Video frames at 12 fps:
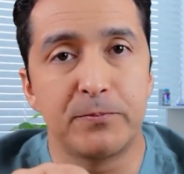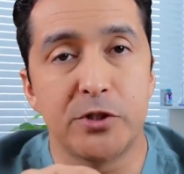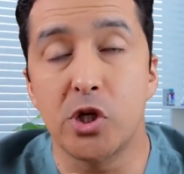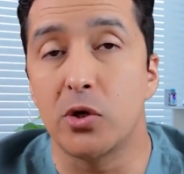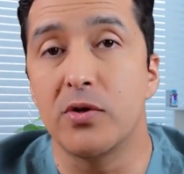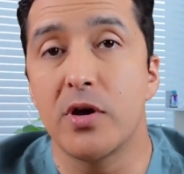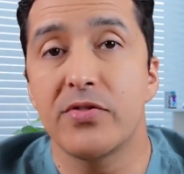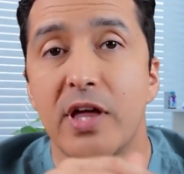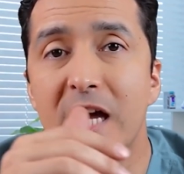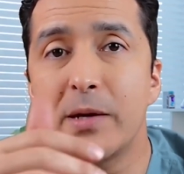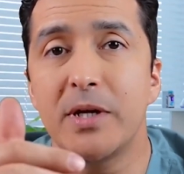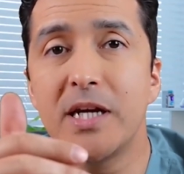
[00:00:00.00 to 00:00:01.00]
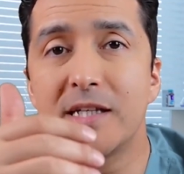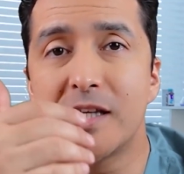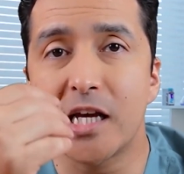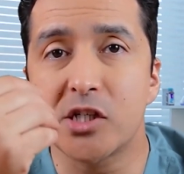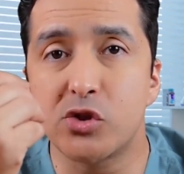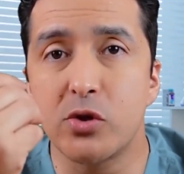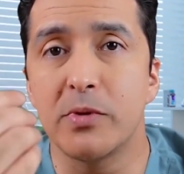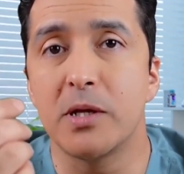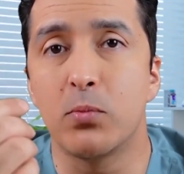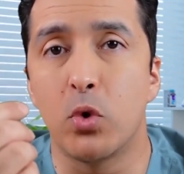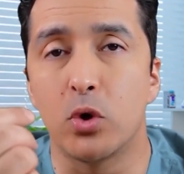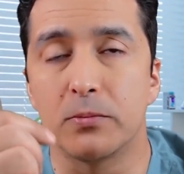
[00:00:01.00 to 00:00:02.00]
So, thiamine is extremely
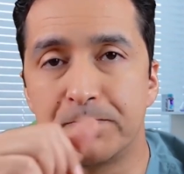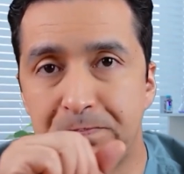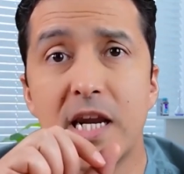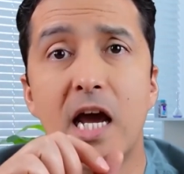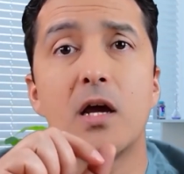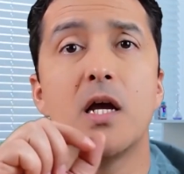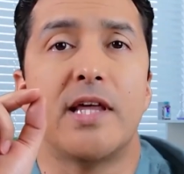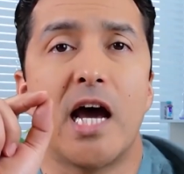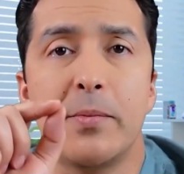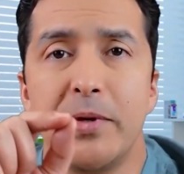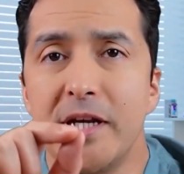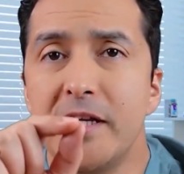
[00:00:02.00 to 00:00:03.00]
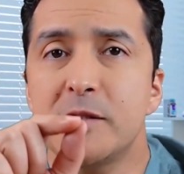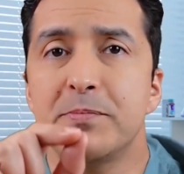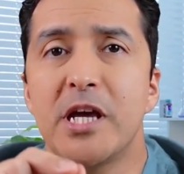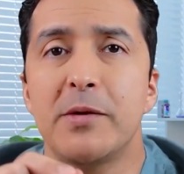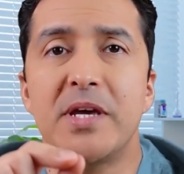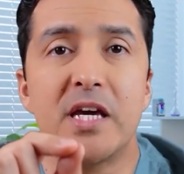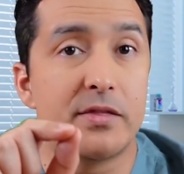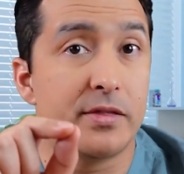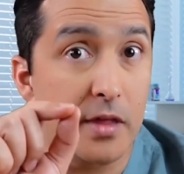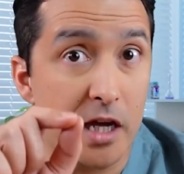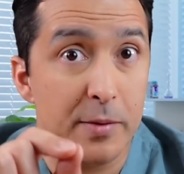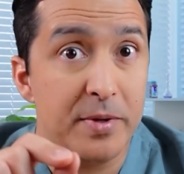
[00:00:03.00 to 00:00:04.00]
important. Now, diabetes may be a
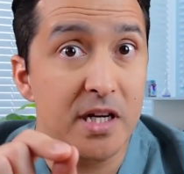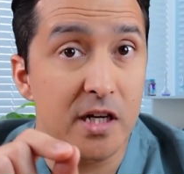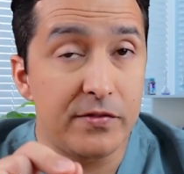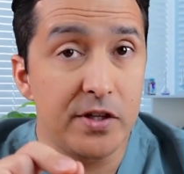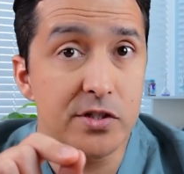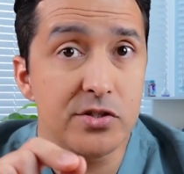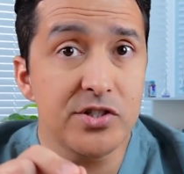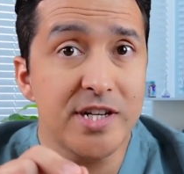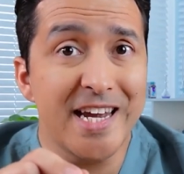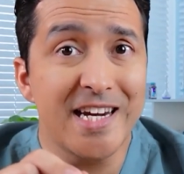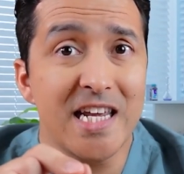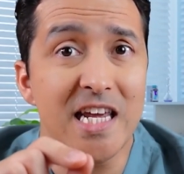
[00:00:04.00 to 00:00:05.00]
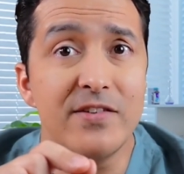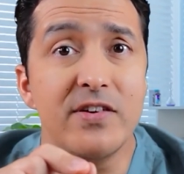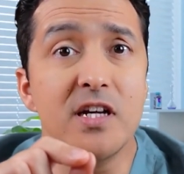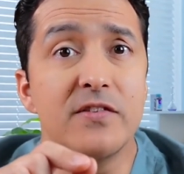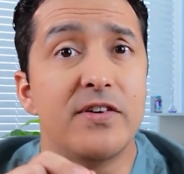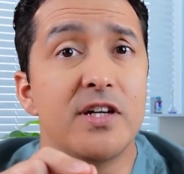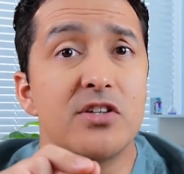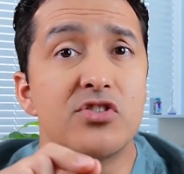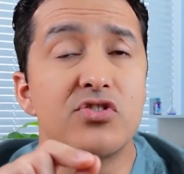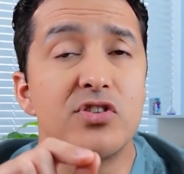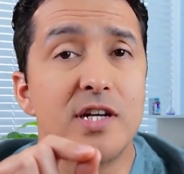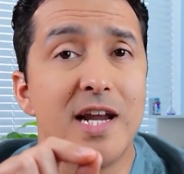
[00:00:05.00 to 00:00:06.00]
thiamine deficient state, even if it
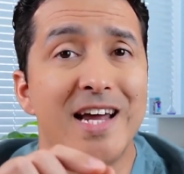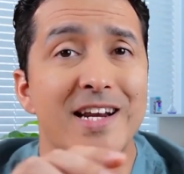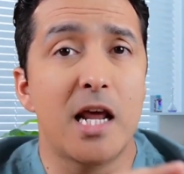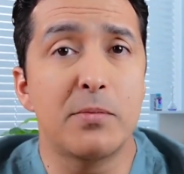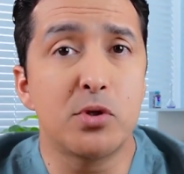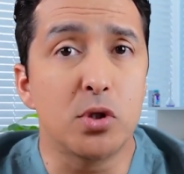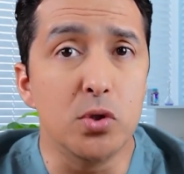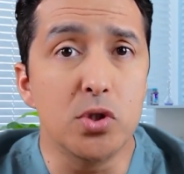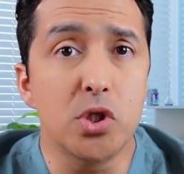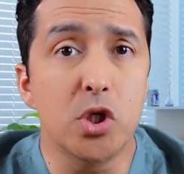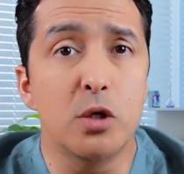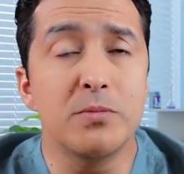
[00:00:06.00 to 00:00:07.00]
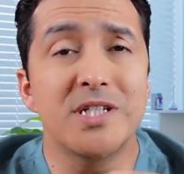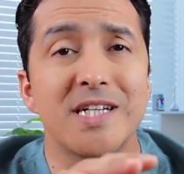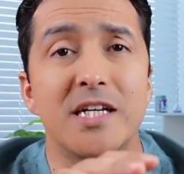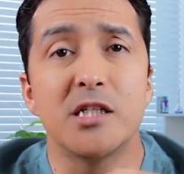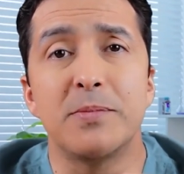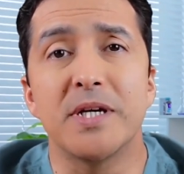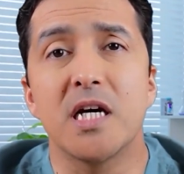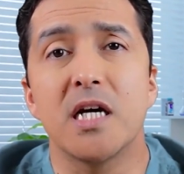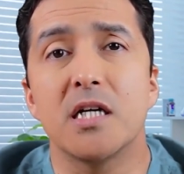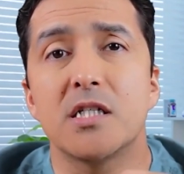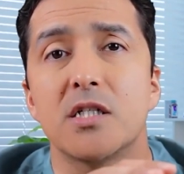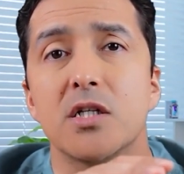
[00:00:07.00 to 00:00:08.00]
is not in absolute terms. It is
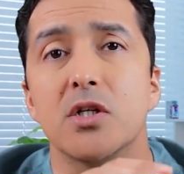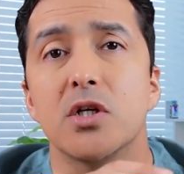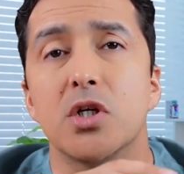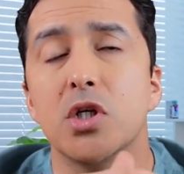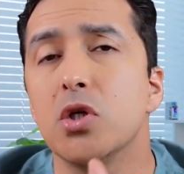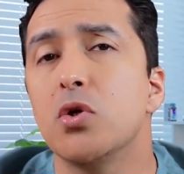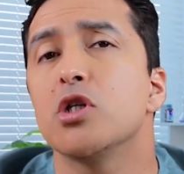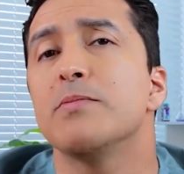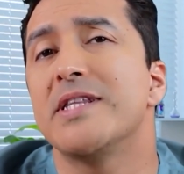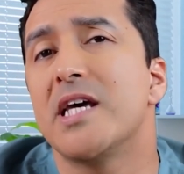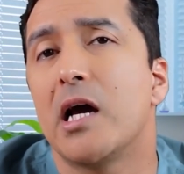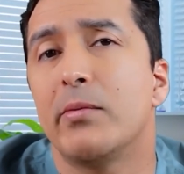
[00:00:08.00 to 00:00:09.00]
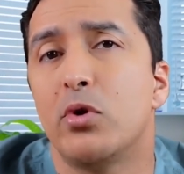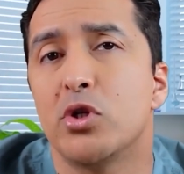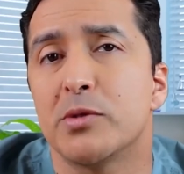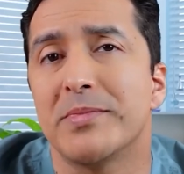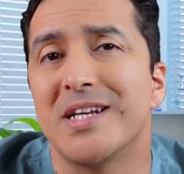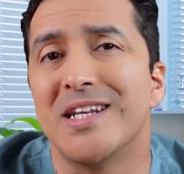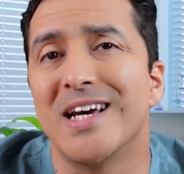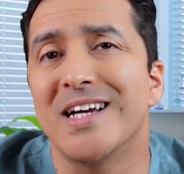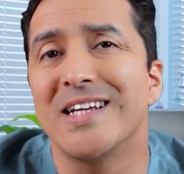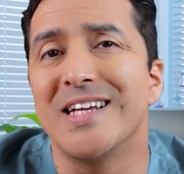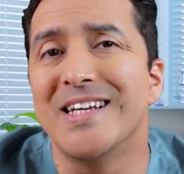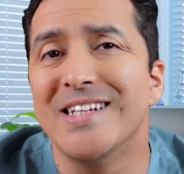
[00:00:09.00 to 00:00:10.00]
because glucose metabolism in
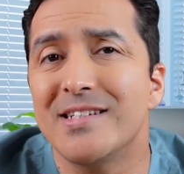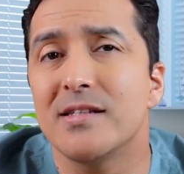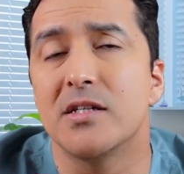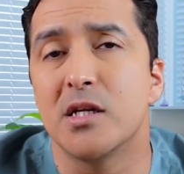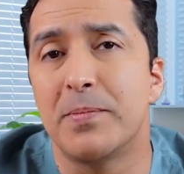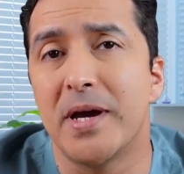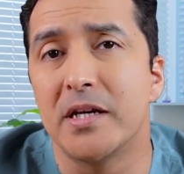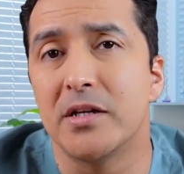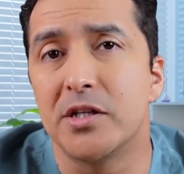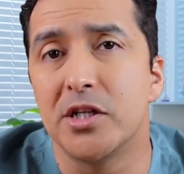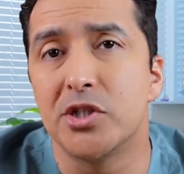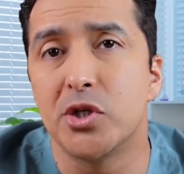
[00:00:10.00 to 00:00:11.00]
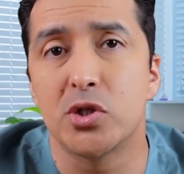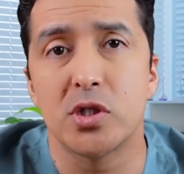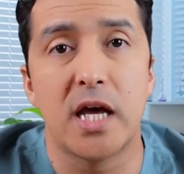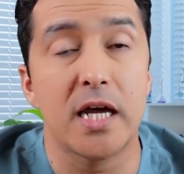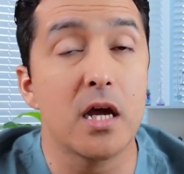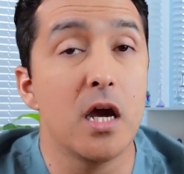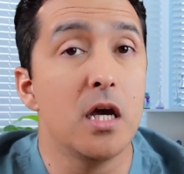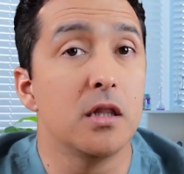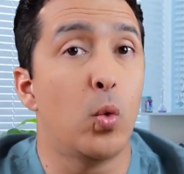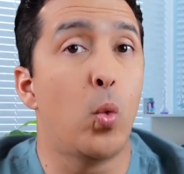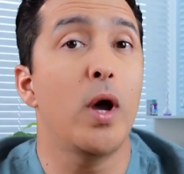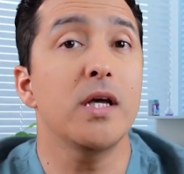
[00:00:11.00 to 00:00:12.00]
non-insulin dependent tissues like
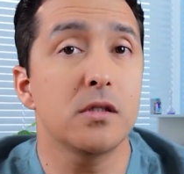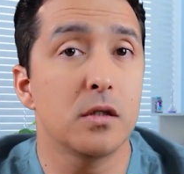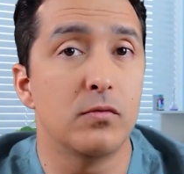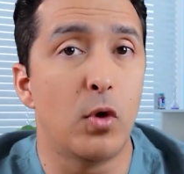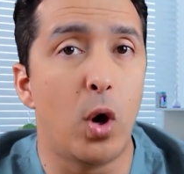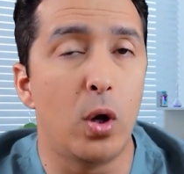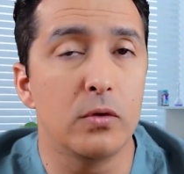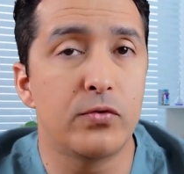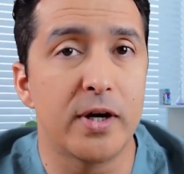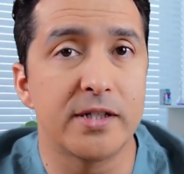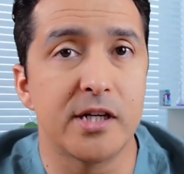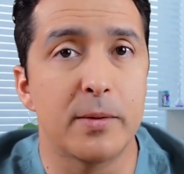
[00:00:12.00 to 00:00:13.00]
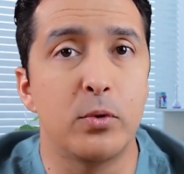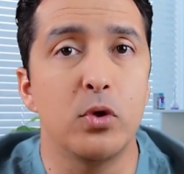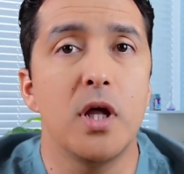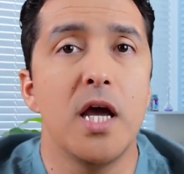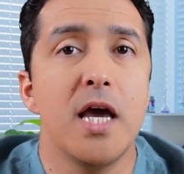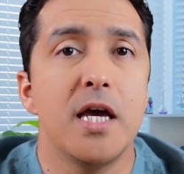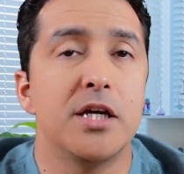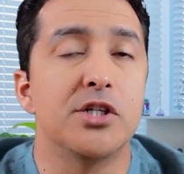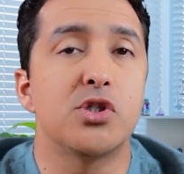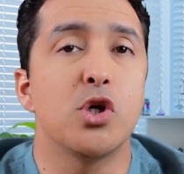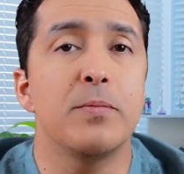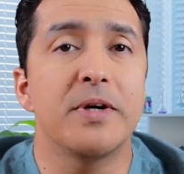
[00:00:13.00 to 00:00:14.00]
the vessel wall, for example,
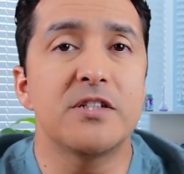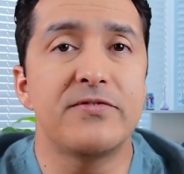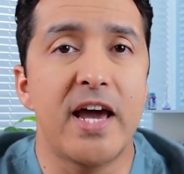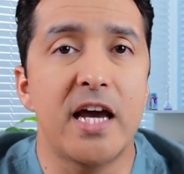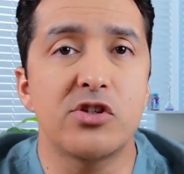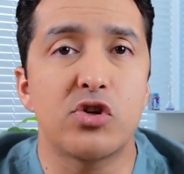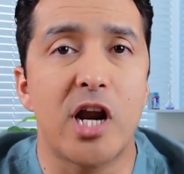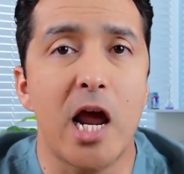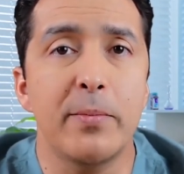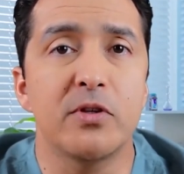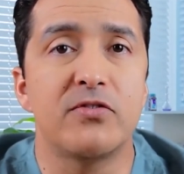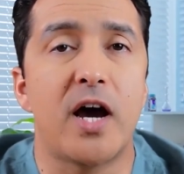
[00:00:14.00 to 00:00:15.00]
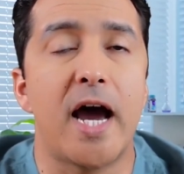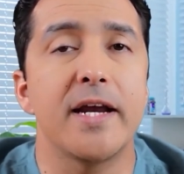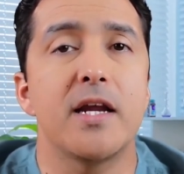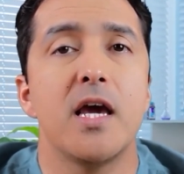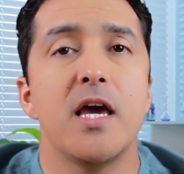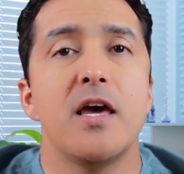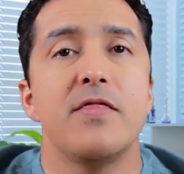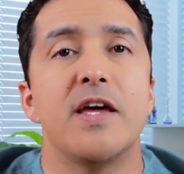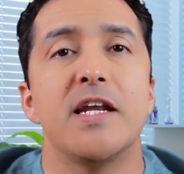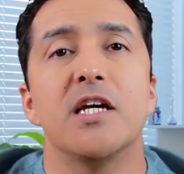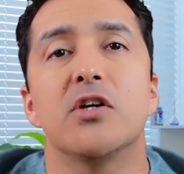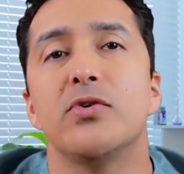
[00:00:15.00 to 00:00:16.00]
is so much faster and amplified
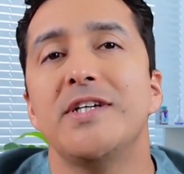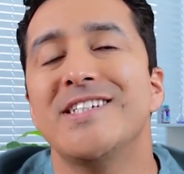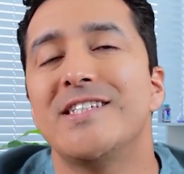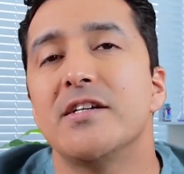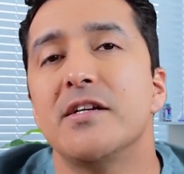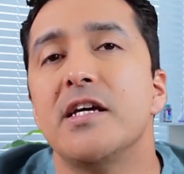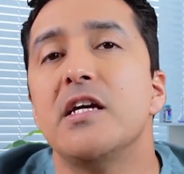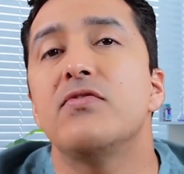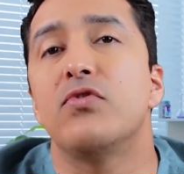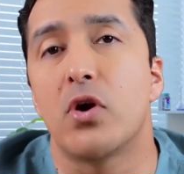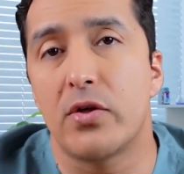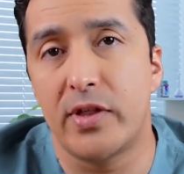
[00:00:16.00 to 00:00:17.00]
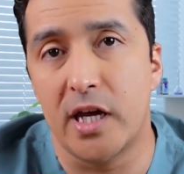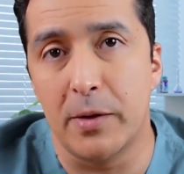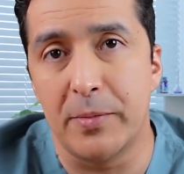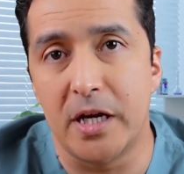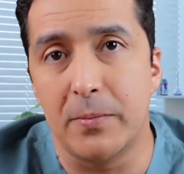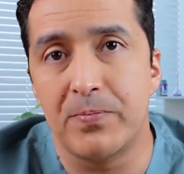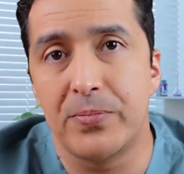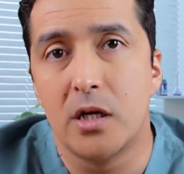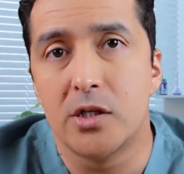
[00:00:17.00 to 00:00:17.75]
that it increases the need for thiamine.